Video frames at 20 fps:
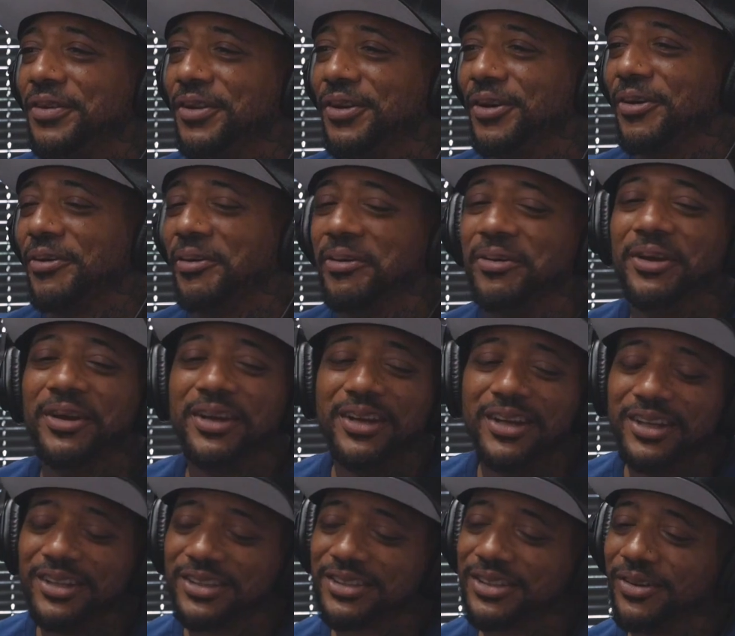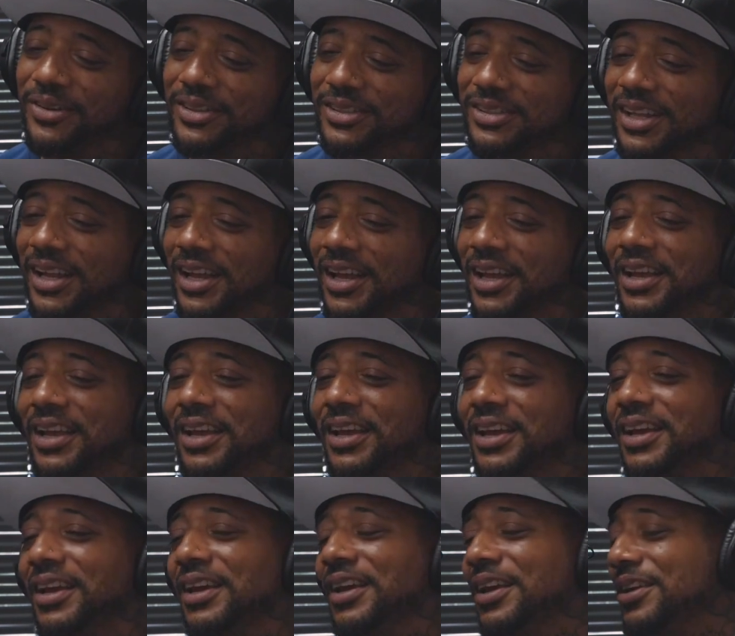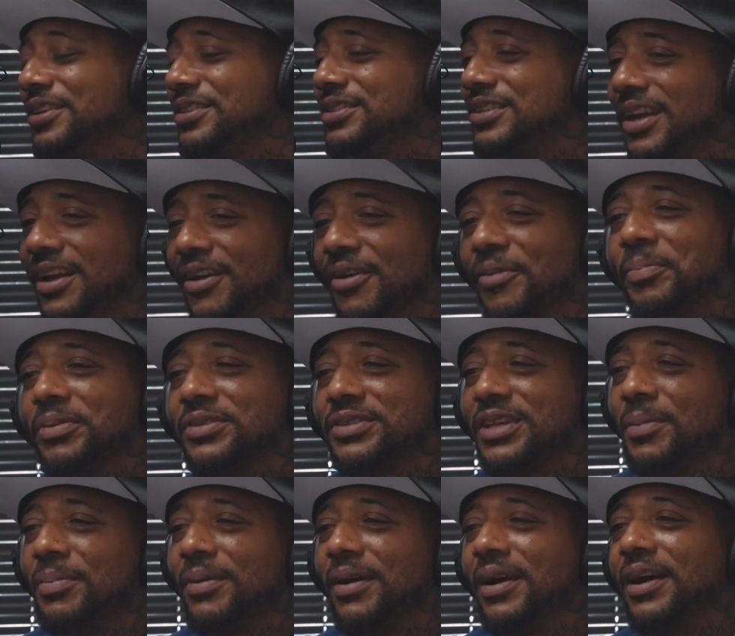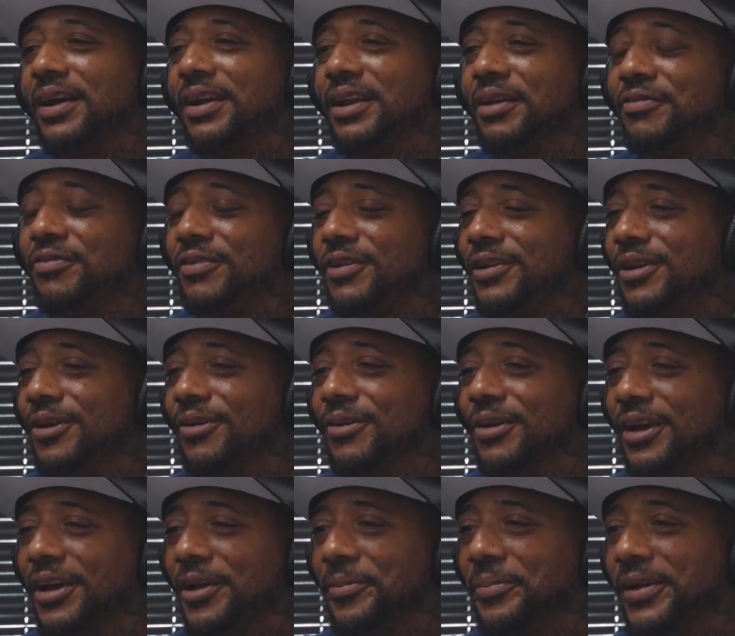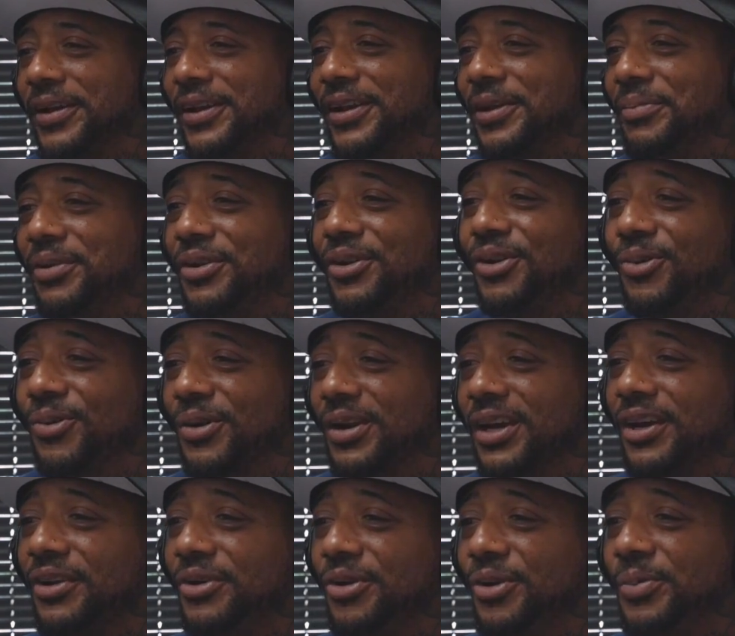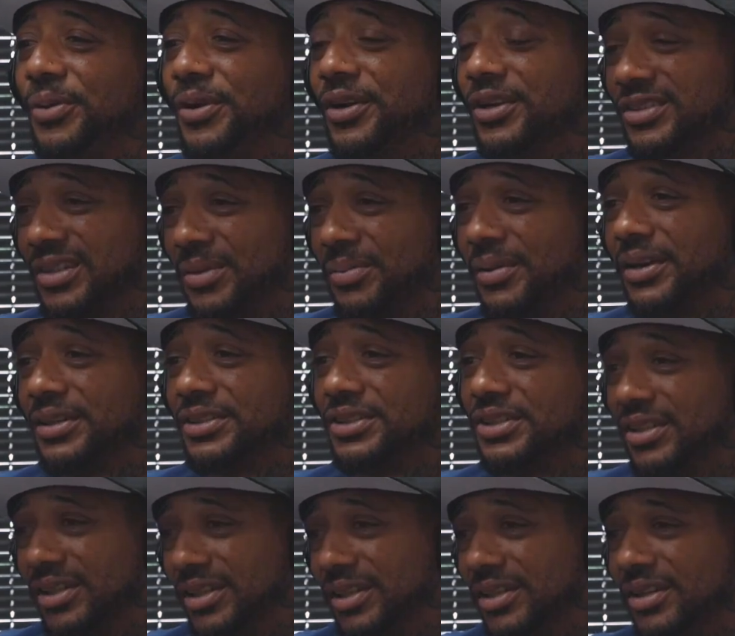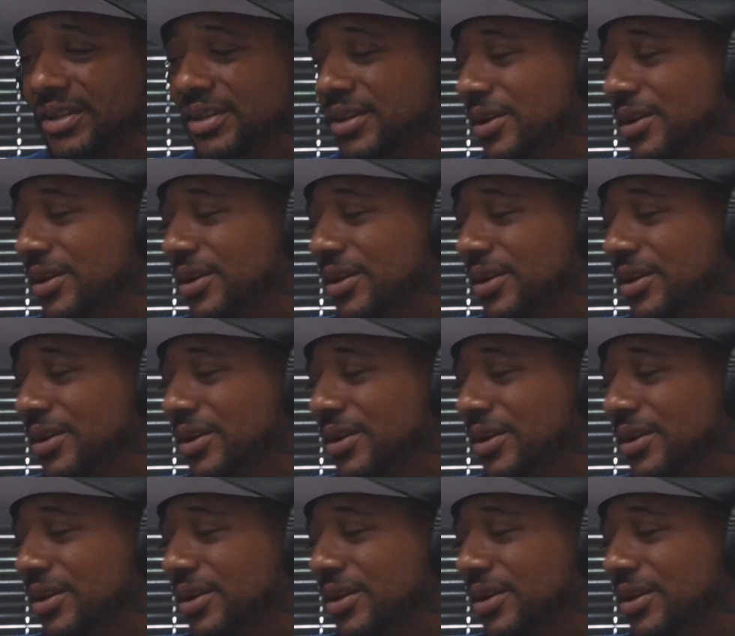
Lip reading: you know? So it's like, stay behind that video game, man. Let me do what I do because I'm out here, you